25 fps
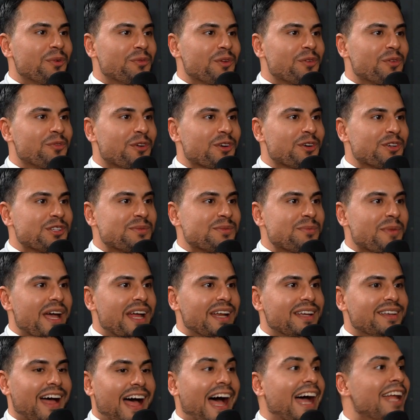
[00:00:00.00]
we first
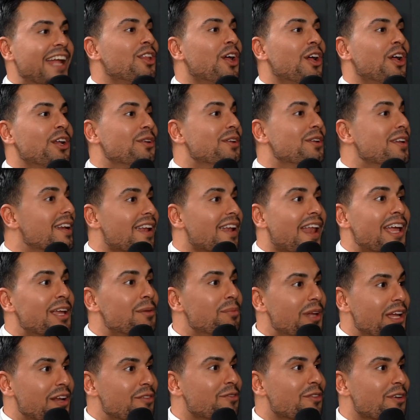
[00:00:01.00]
met, I thought you didn't like
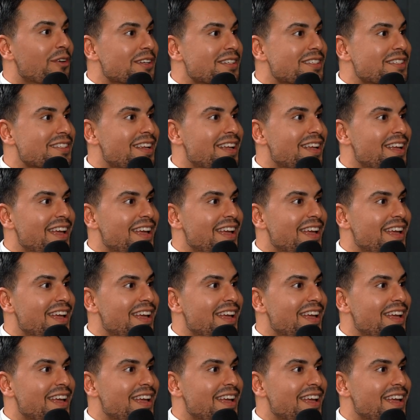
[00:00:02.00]
me at first.